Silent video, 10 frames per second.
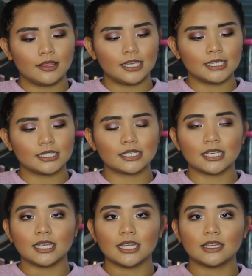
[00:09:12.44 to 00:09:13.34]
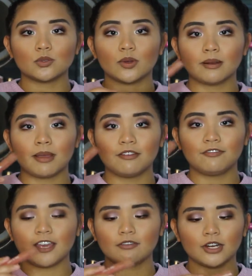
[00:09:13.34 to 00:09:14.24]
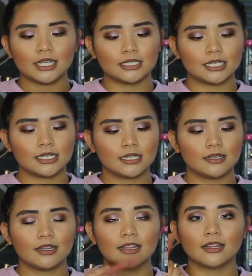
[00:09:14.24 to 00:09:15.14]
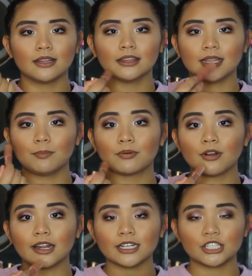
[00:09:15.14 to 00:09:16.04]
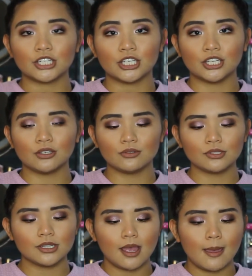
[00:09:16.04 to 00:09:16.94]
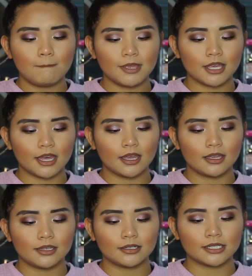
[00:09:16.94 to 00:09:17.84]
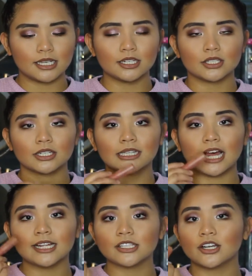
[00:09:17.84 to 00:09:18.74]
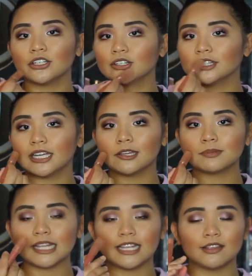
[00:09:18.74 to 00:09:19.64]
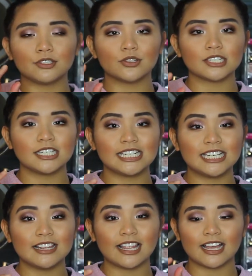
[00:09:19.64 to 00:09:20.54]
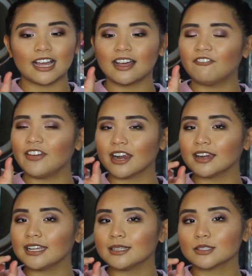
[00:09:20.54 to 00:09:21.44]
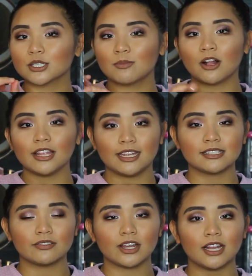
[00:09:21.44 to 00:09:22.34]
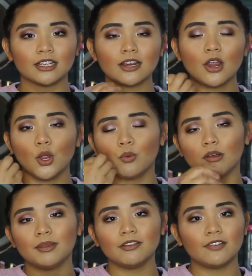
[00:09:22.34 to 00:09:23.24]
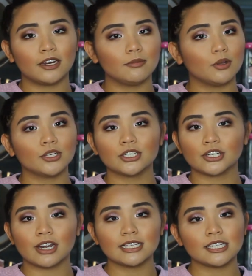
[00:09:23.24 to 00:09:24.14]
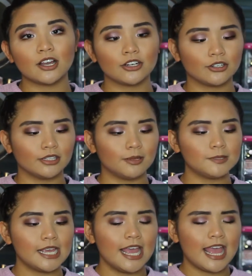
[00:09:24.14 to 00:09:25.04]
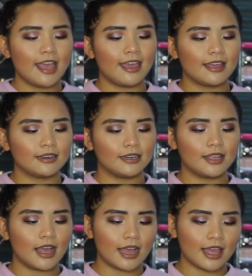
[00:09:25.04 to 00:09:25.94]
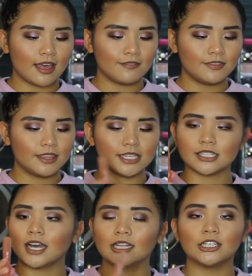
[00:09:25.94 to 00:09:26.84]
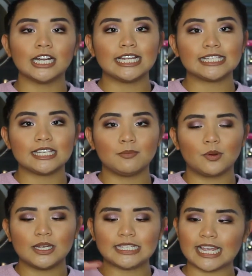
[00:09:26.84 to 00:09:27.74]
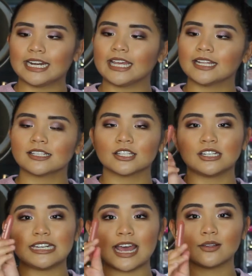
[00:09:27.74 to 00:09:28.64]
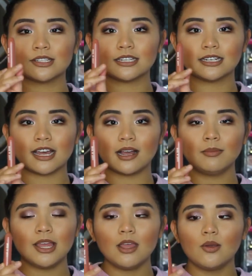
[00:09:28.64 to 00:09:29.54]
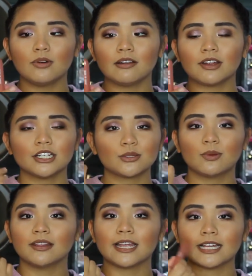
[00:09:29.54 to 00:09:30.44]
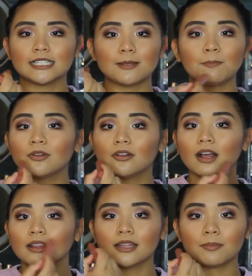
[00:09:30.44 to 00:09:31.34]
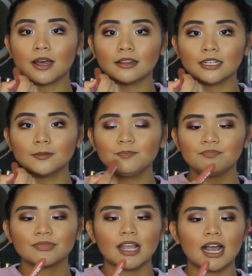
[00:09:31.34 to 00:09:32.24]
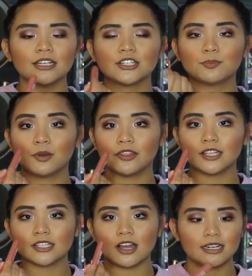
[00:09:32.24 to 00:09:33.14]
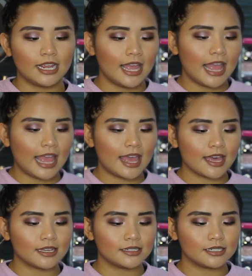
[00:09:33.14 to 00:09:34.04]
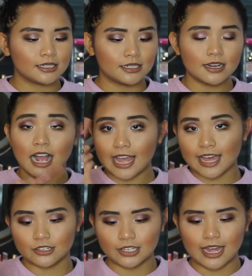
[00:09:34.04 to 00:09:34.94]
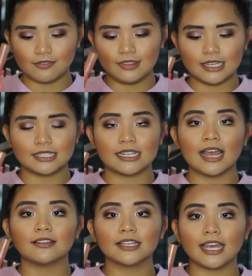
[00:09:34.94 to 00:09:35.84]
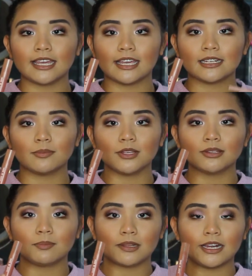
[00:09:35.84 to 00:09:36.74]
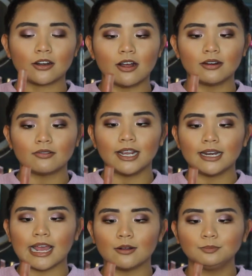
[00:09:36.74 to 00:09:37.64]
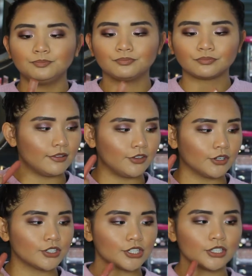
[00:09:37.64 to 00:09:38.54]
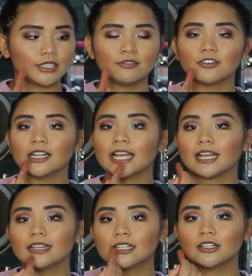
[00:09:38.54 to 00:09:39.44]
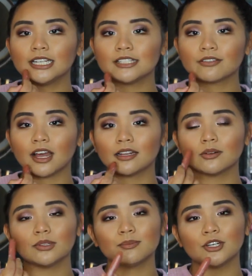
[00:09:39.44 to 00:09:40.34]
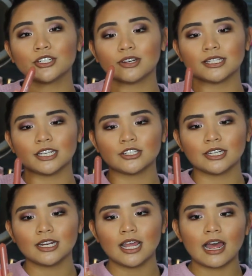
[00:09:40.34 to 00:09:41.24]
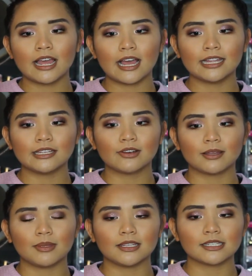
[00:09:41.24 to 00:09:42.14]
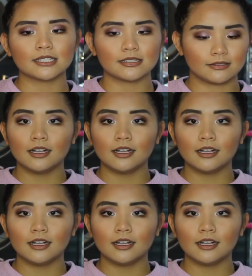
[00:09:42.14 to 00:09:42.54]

This is one of my favorite lip products to use because it glides on your lips and it gives you just like a very small hint of color while being very moisturizing on your lips and I have this color in Z Boys and it's down to the nub. Whenever I just want like a simple lip color, I just put this on and I actually have this and the KKW lip liner on right now. If you're just looking for like a little hint of color with moisturization, I highly recommend this.